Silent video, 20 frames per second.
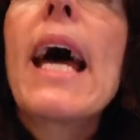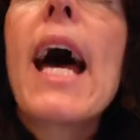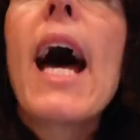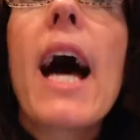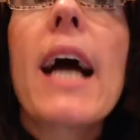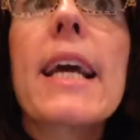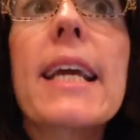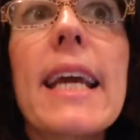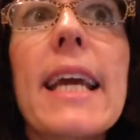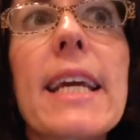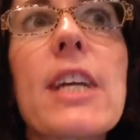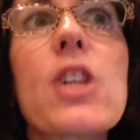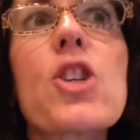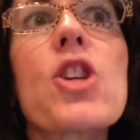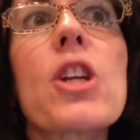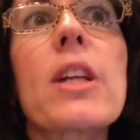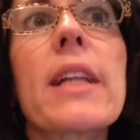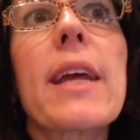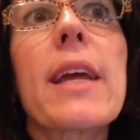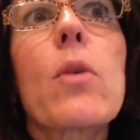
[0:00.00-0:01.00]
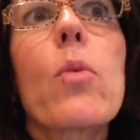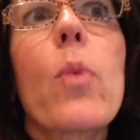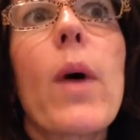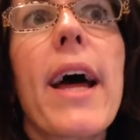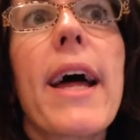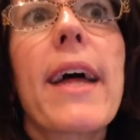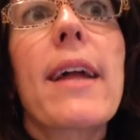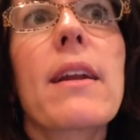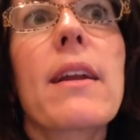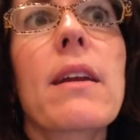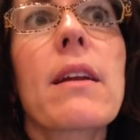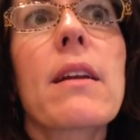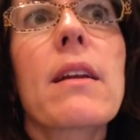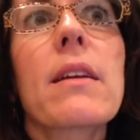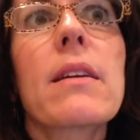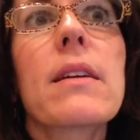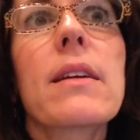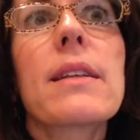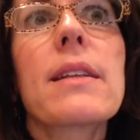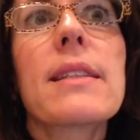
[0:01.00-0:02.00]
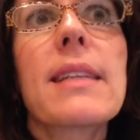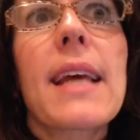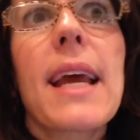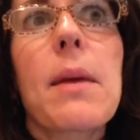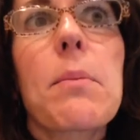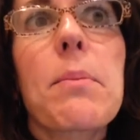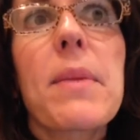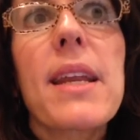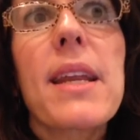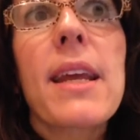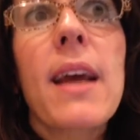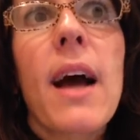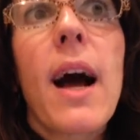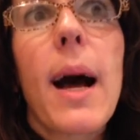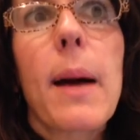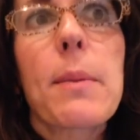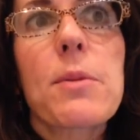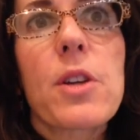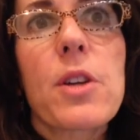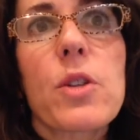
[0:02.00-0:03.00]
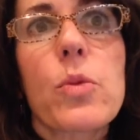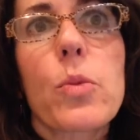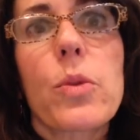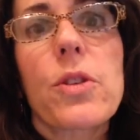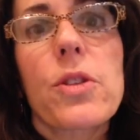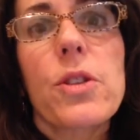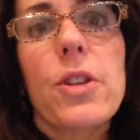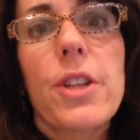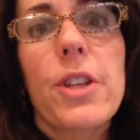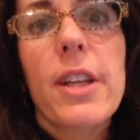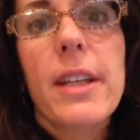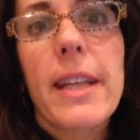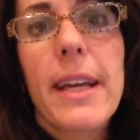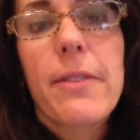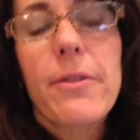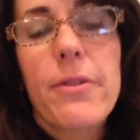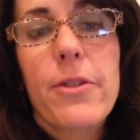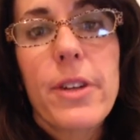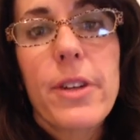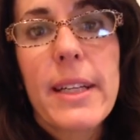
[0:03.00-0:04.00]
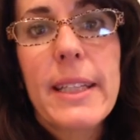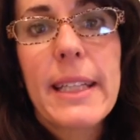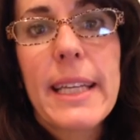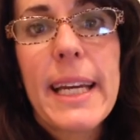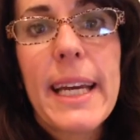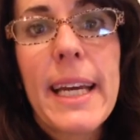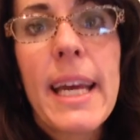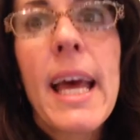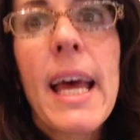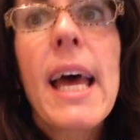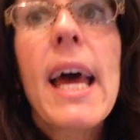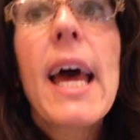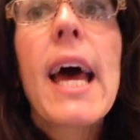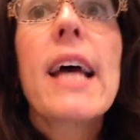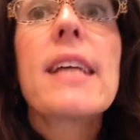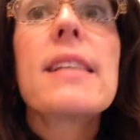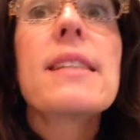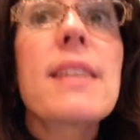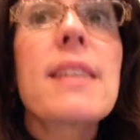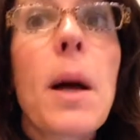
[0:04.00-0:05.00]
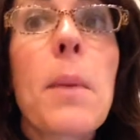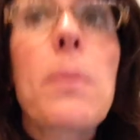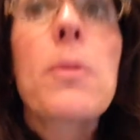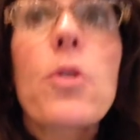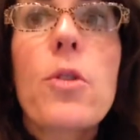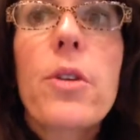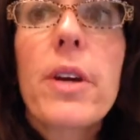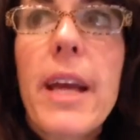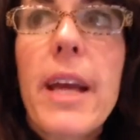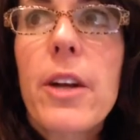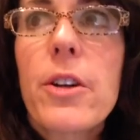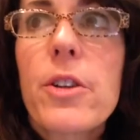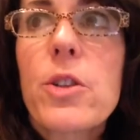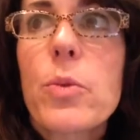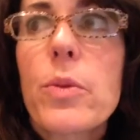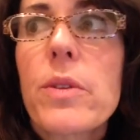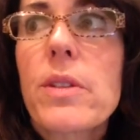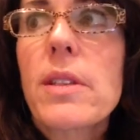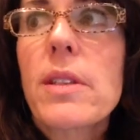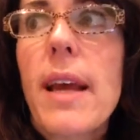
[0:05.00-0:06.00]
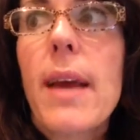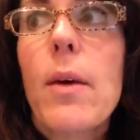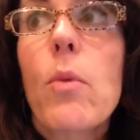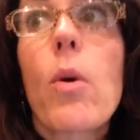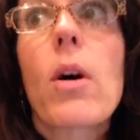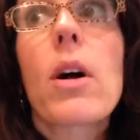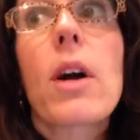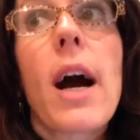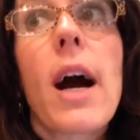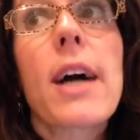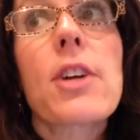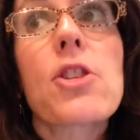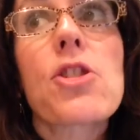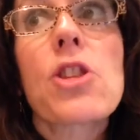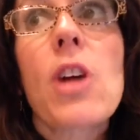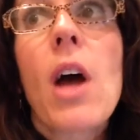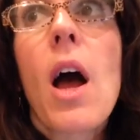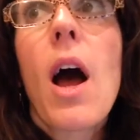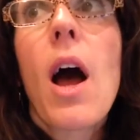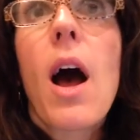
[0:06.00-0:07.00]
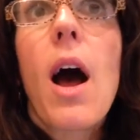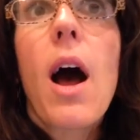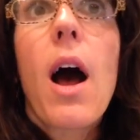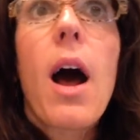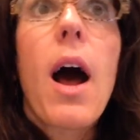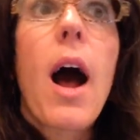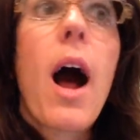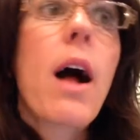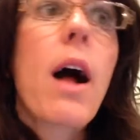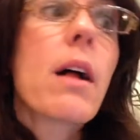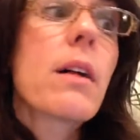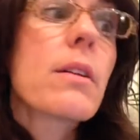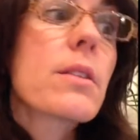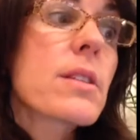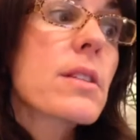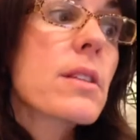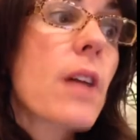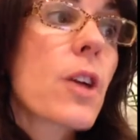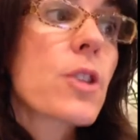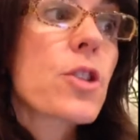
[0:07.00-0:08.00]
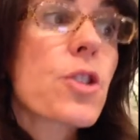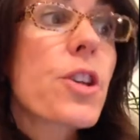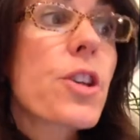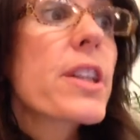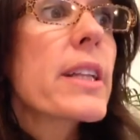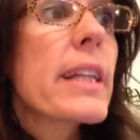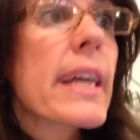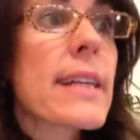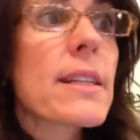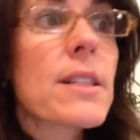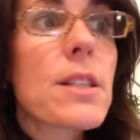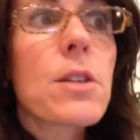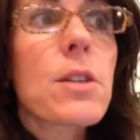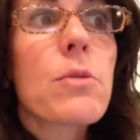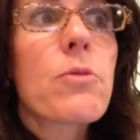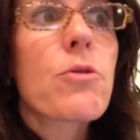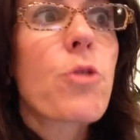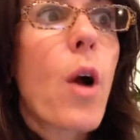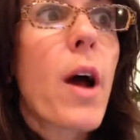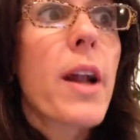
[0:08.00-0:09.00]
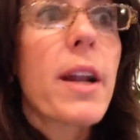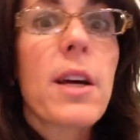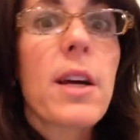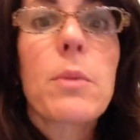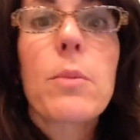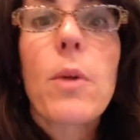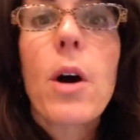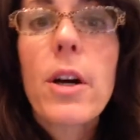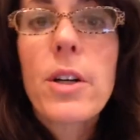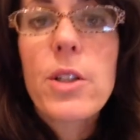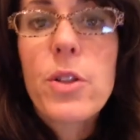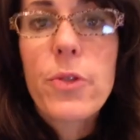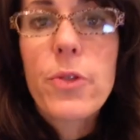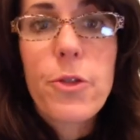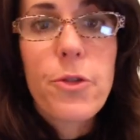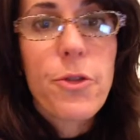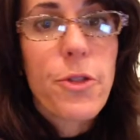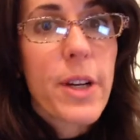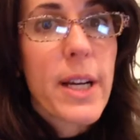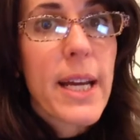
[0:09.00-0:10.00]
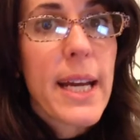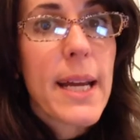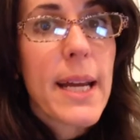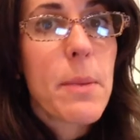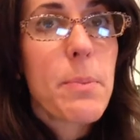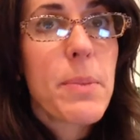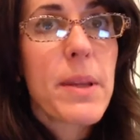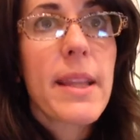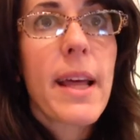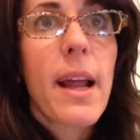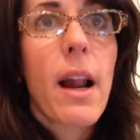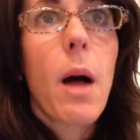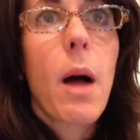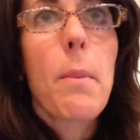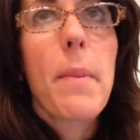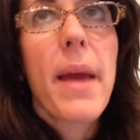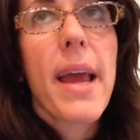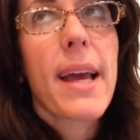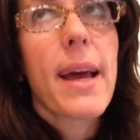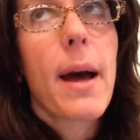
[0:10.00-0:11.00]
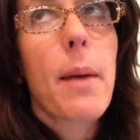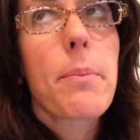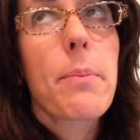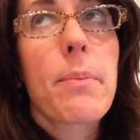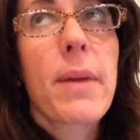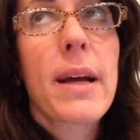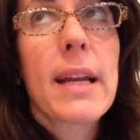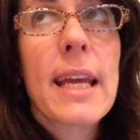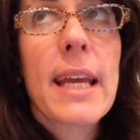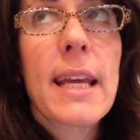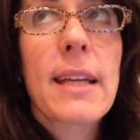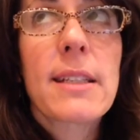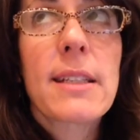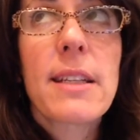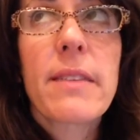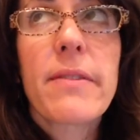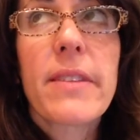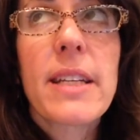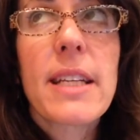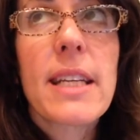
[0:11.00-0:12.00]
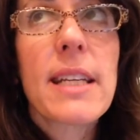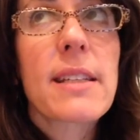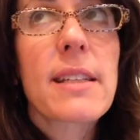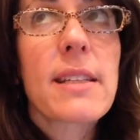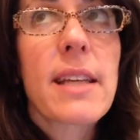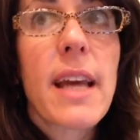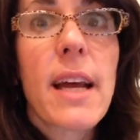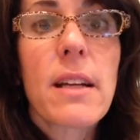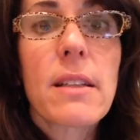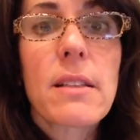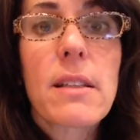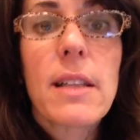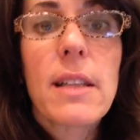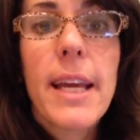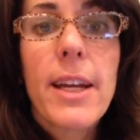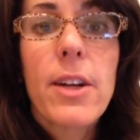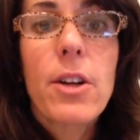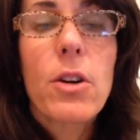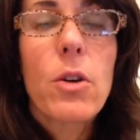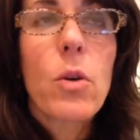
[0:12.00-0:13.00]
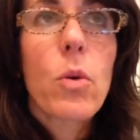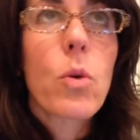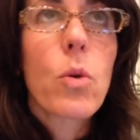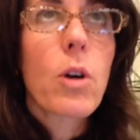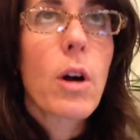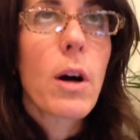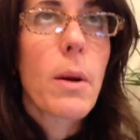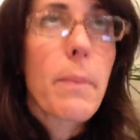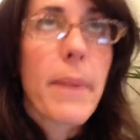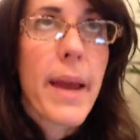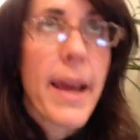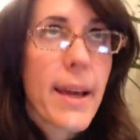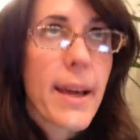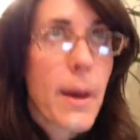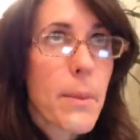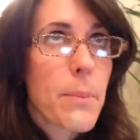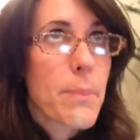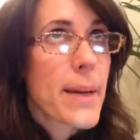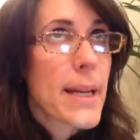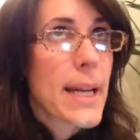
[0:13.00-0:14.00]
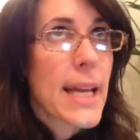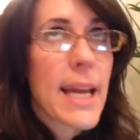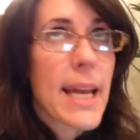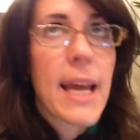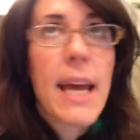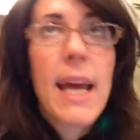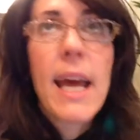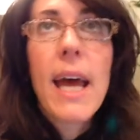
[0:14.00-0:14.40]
occasionally when, say, media objects will circulate freely, some creators will say, well, gosh, I'll circulate Veronica Mars for free, but then I'll make up money in DVD sales later, or I'll make up money